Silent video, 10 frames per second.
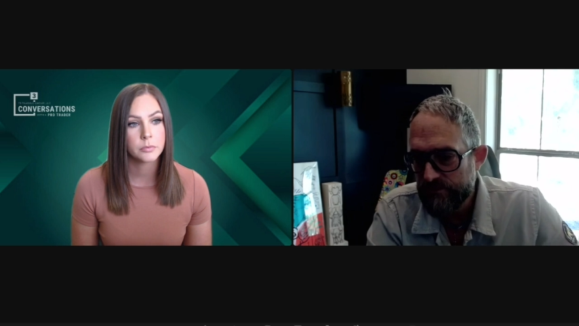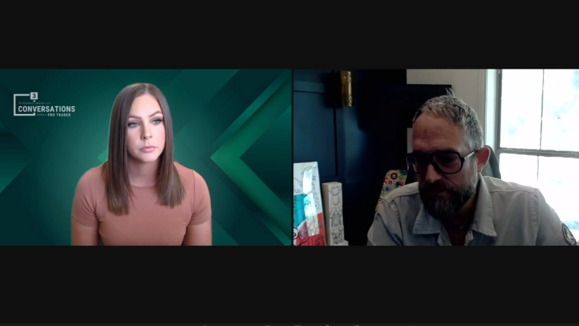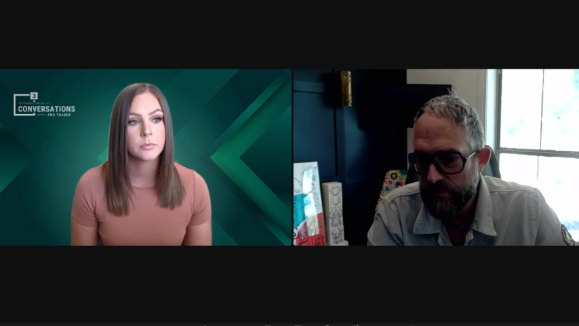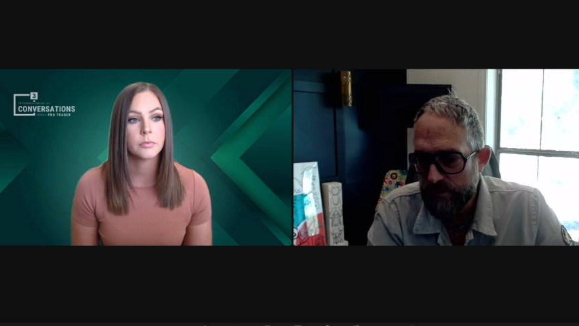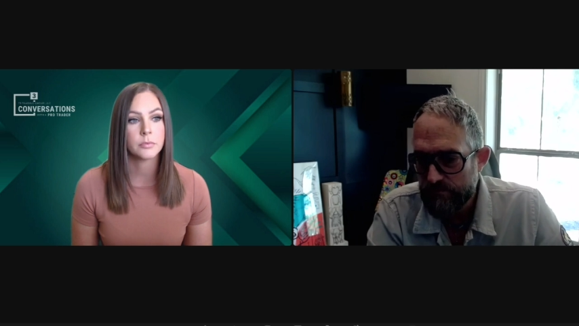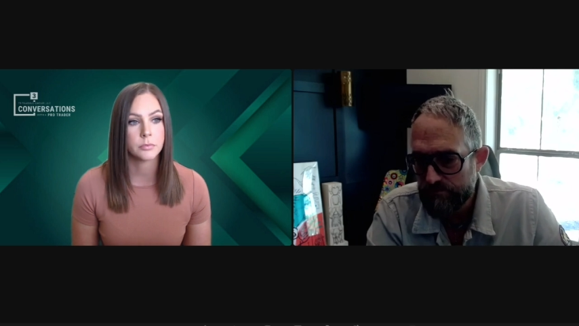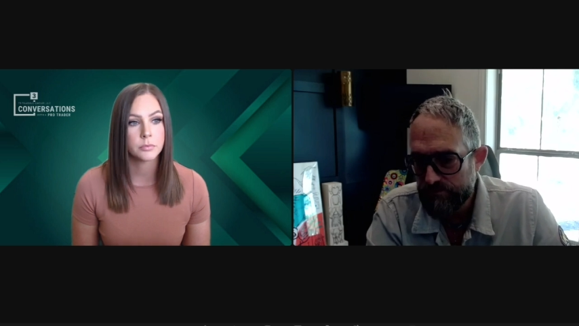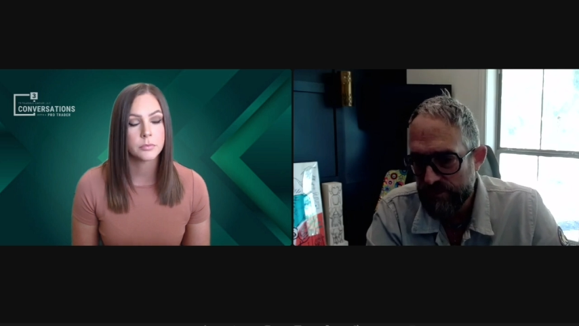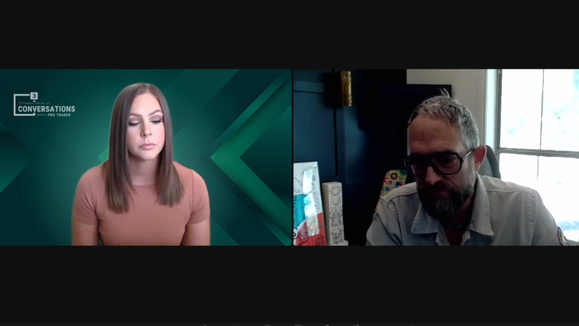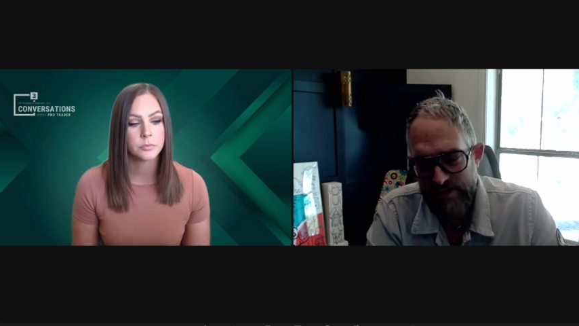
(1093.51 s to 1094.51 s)
Speaker 1: Uh, mm-hmm. Big
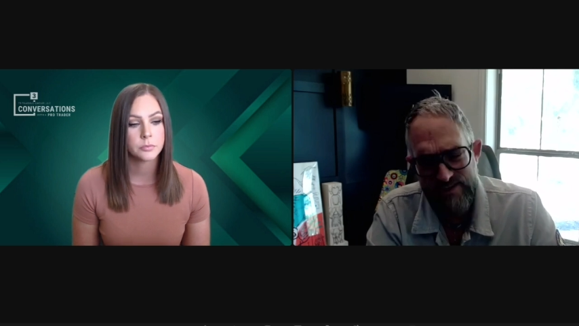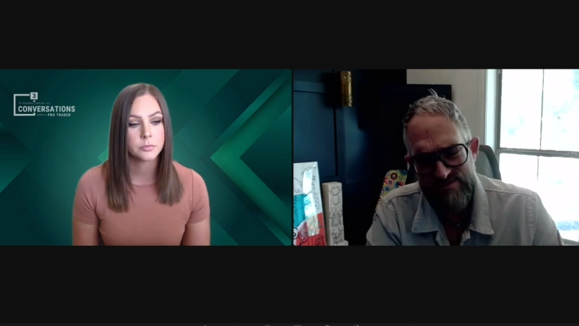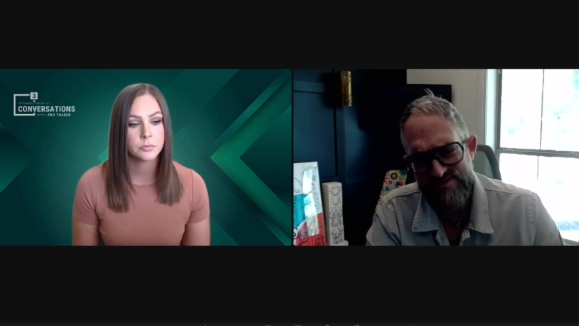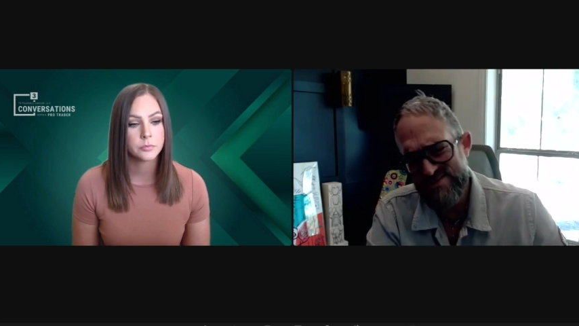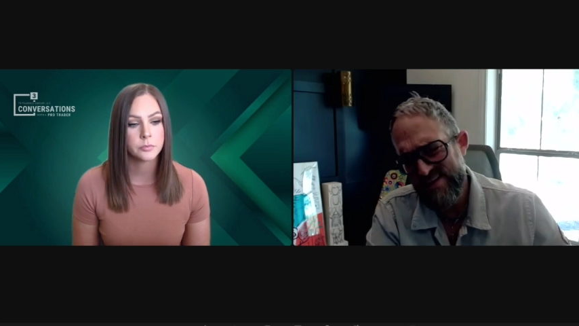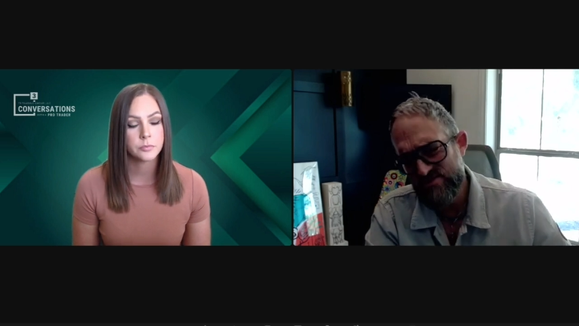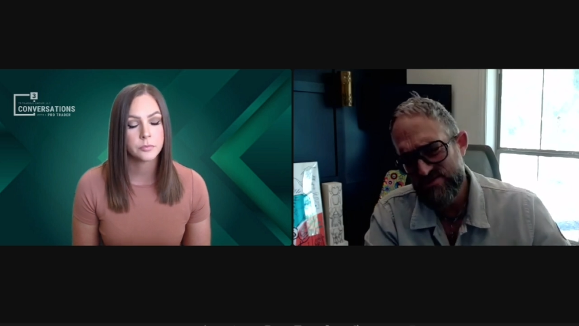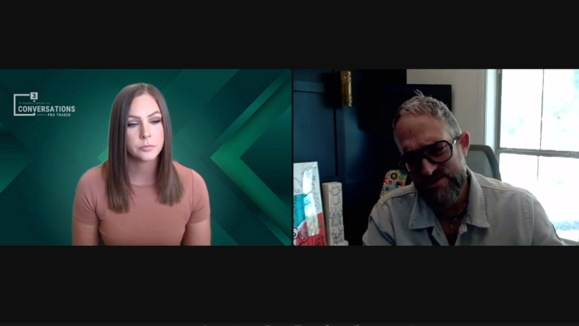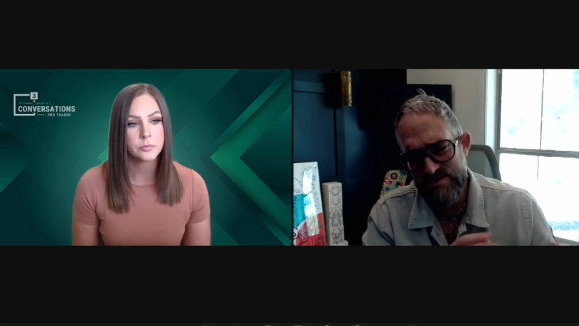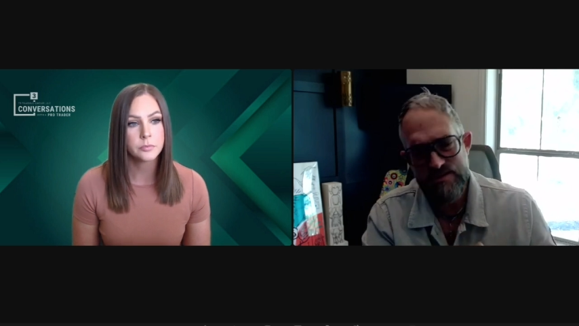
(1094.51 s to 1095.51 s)
fan of just how she
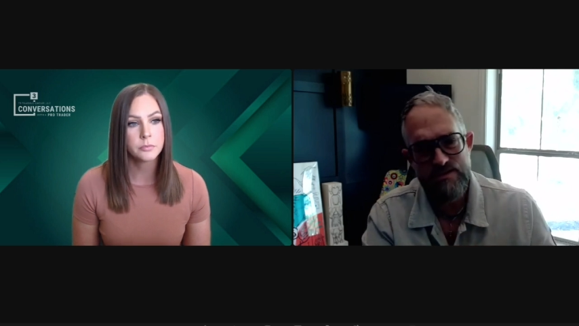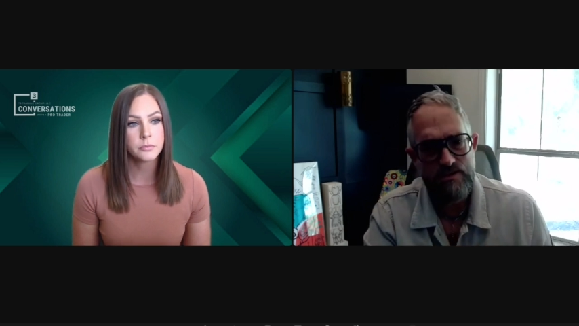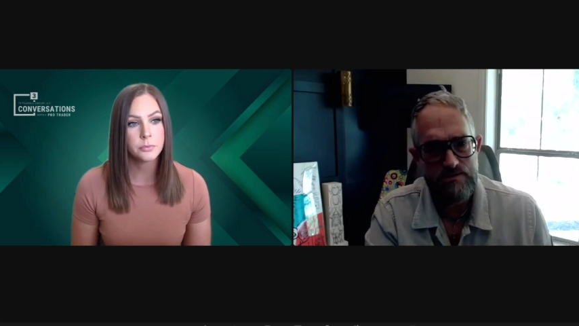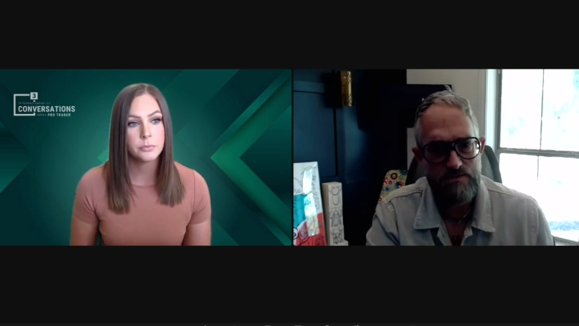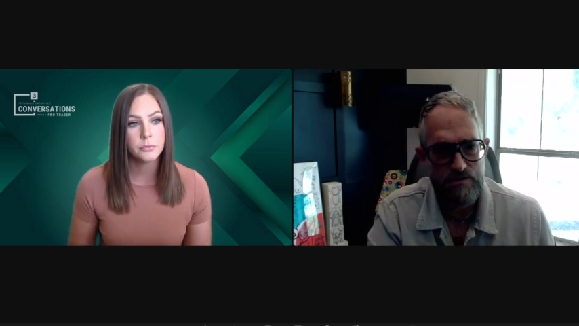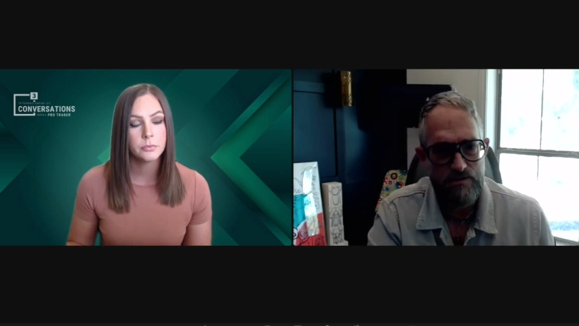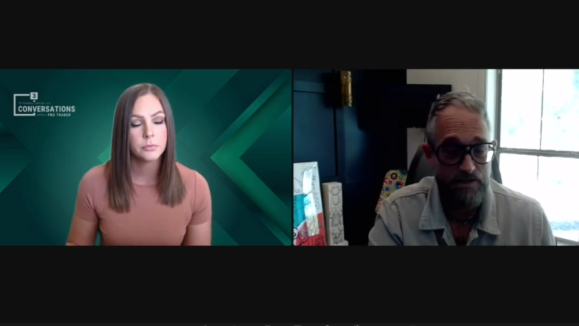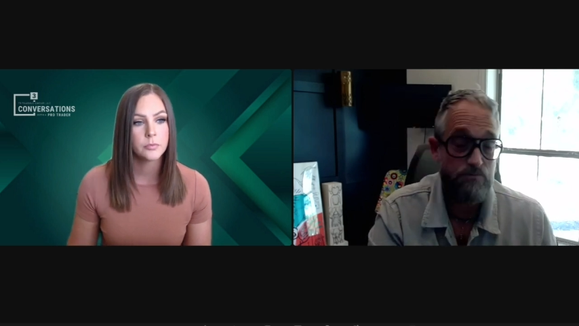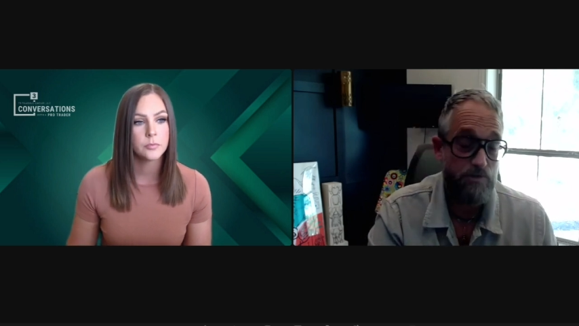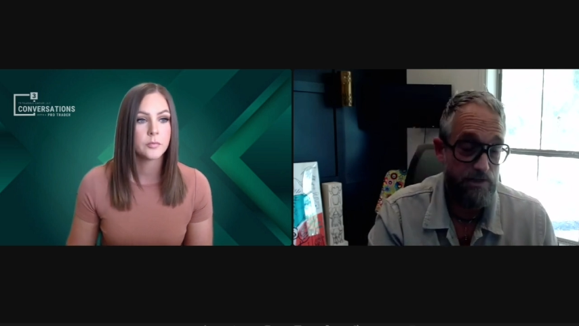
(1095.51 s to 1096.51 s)
did things. I didn't
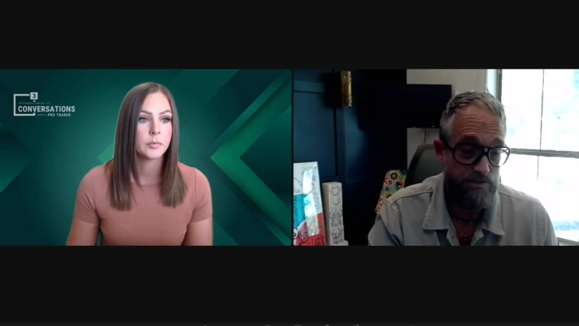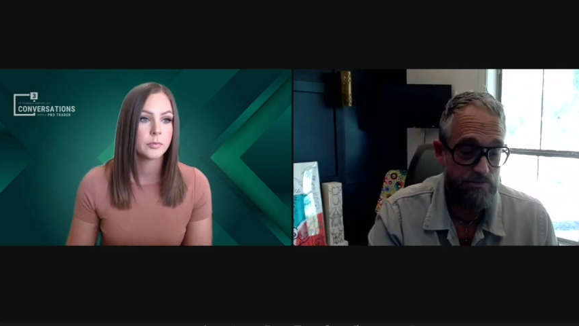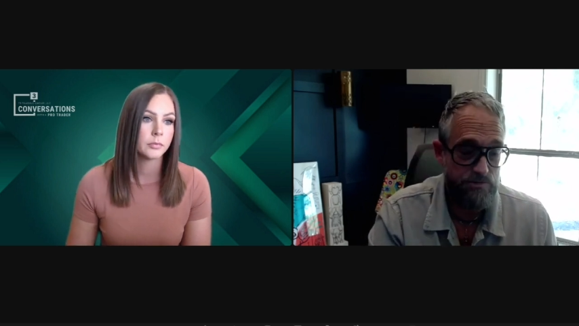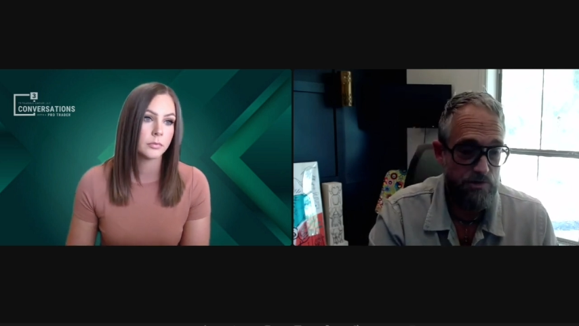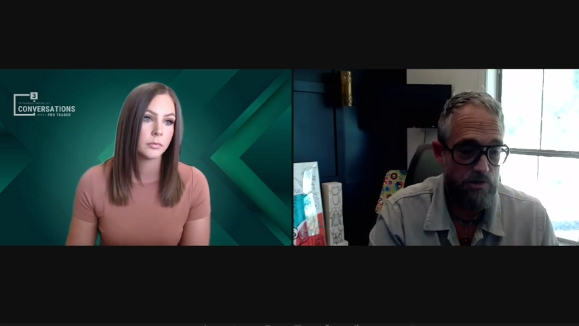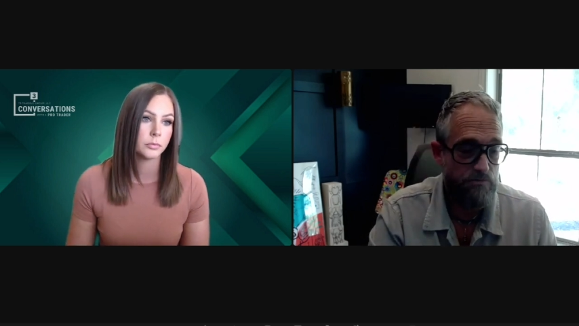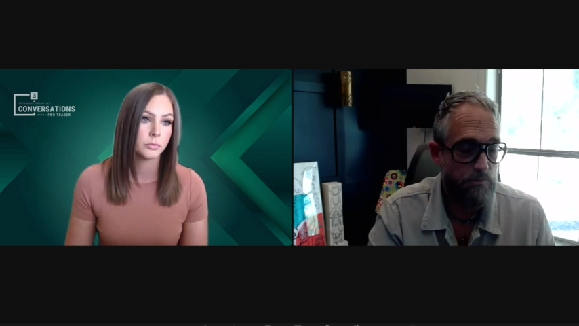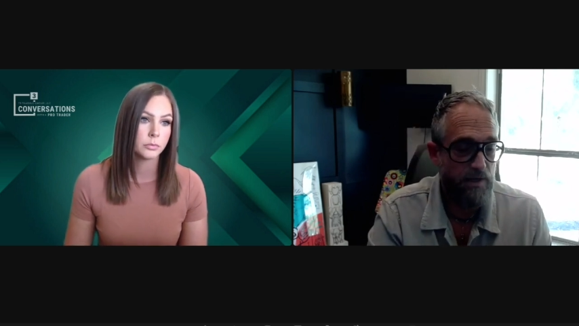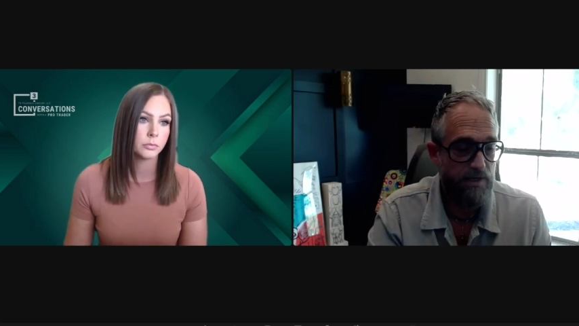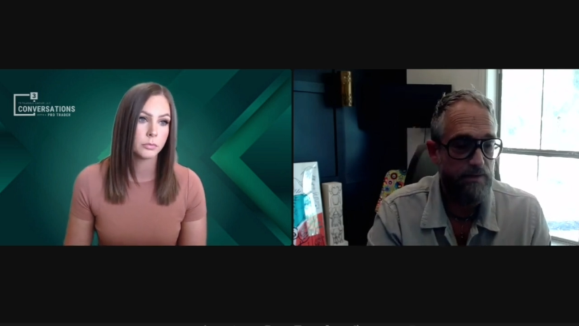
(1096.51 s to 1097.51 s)
realize she was an awful
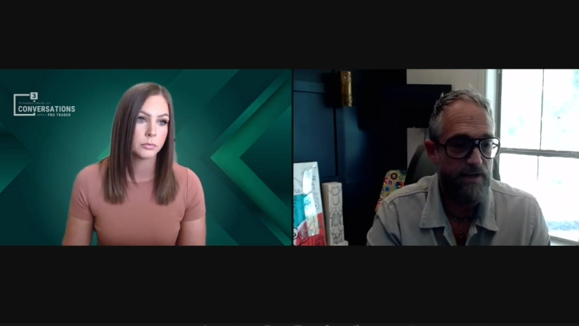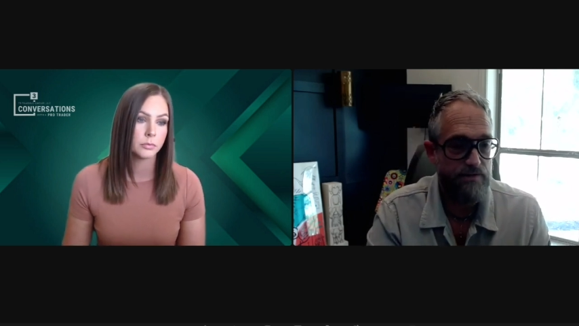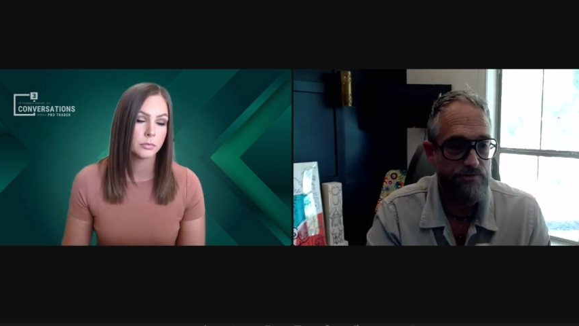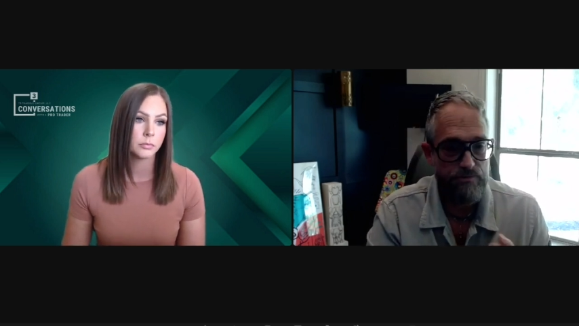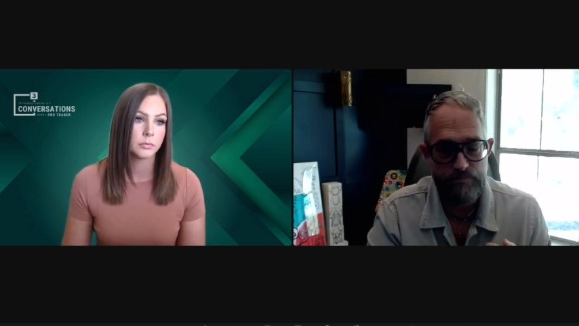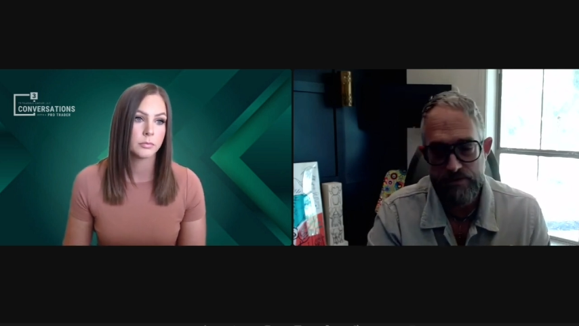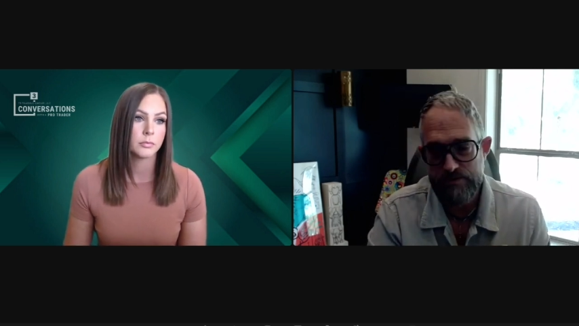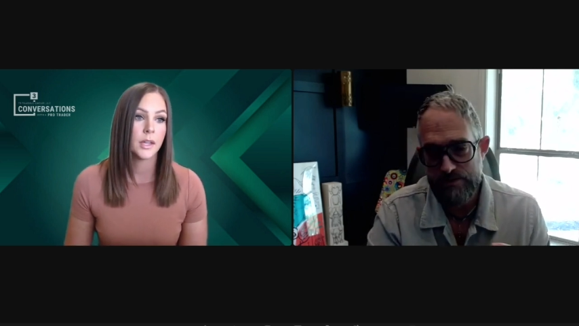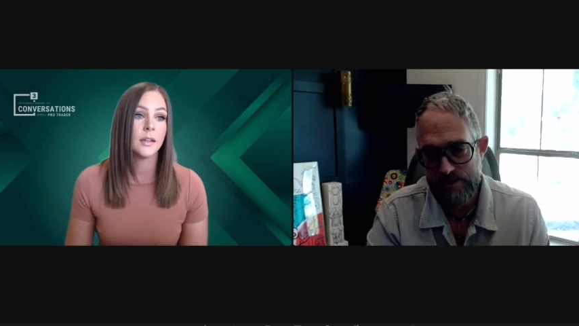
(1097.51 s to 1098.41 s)
money manager, but I